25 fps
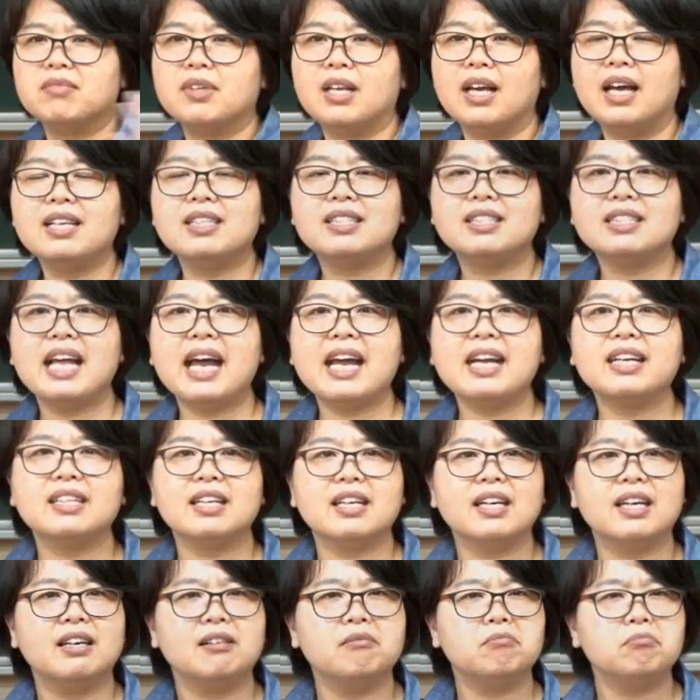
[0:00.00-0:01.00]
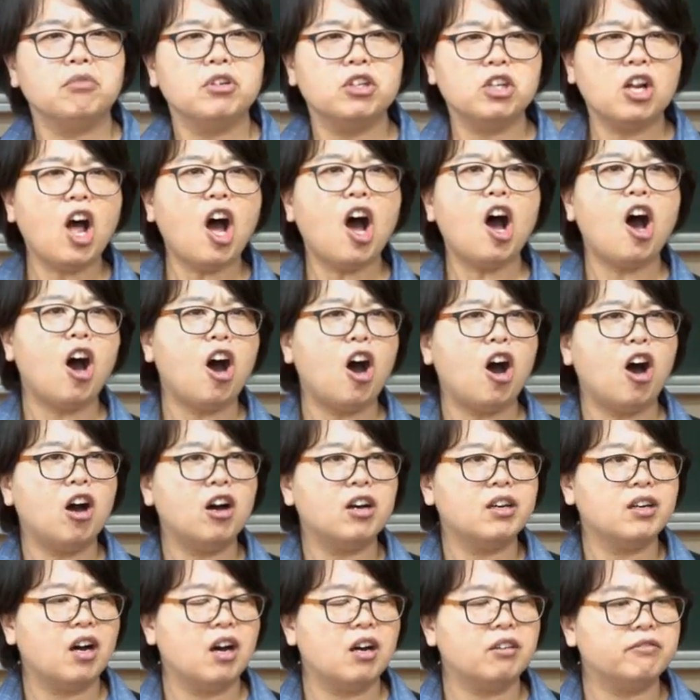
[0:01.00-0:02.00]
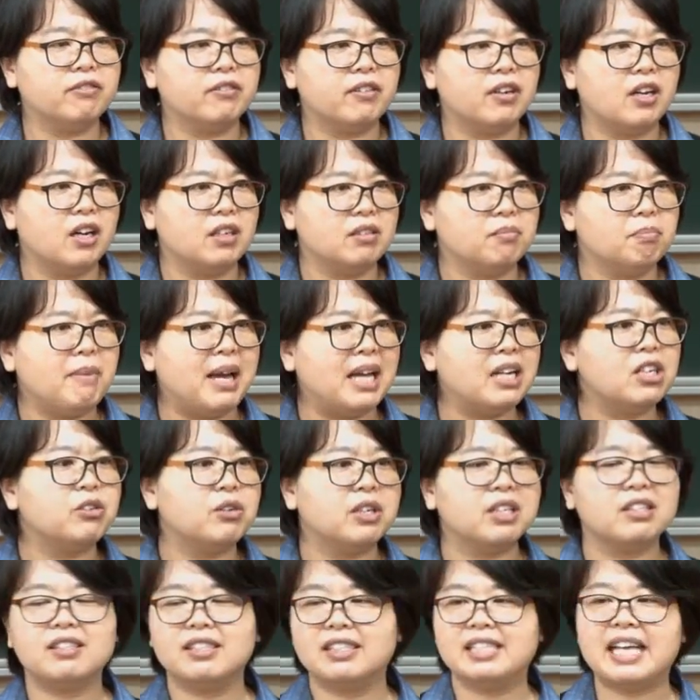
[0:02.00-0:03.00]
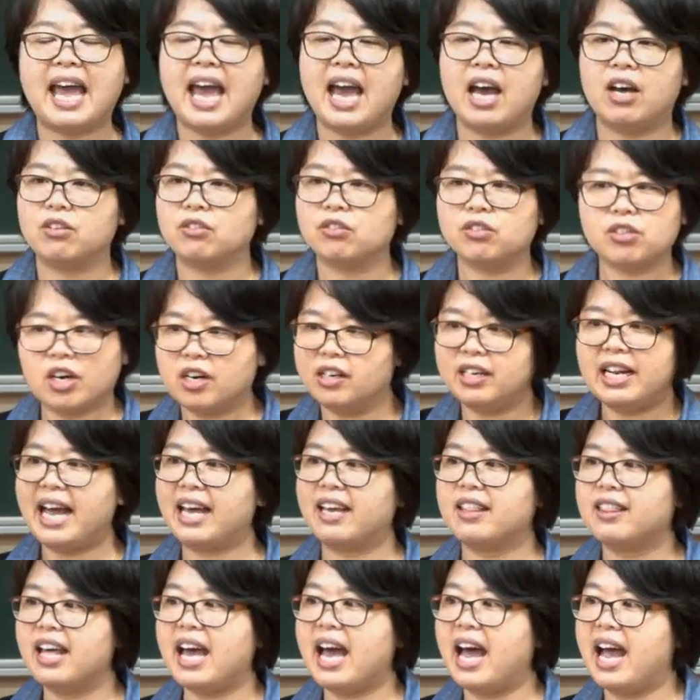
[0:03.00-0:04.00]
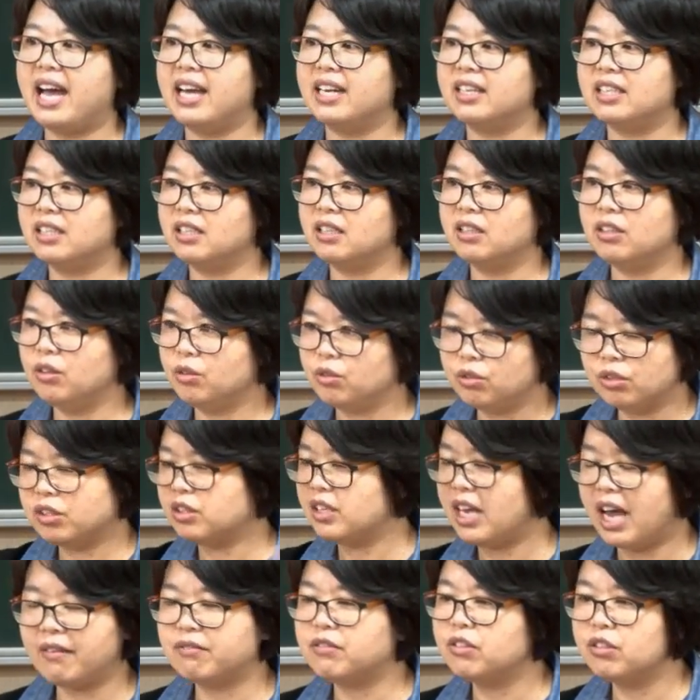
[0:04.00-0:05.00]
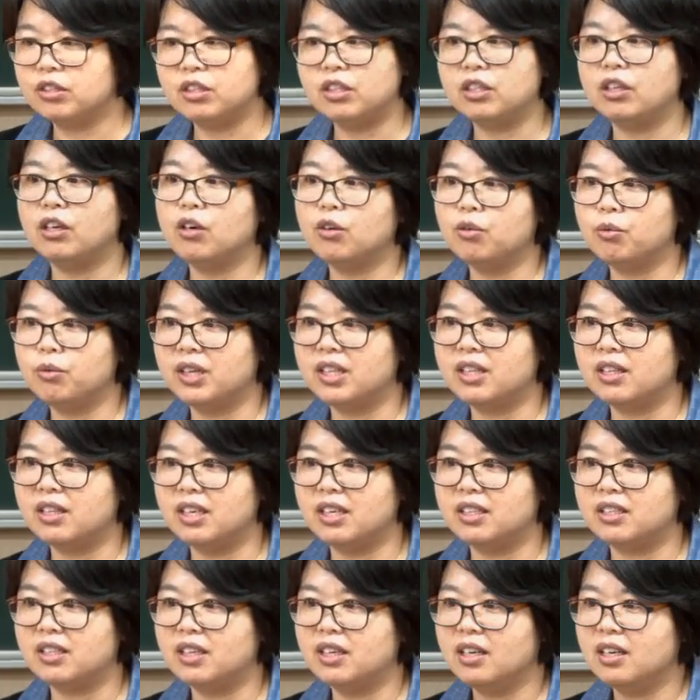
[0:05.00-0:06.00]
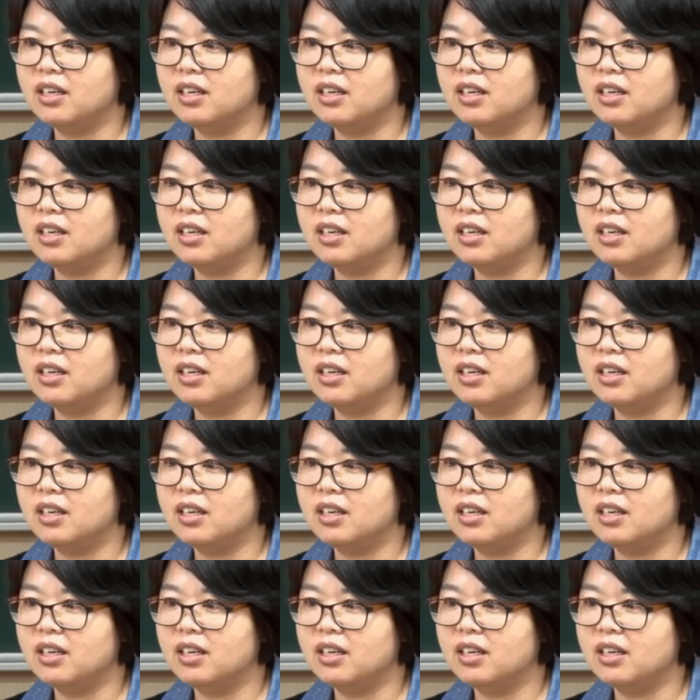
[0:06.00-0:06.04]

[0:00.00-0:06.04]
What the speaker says: it's like the law of Mandarin sounds are like that. You just have to deal with it.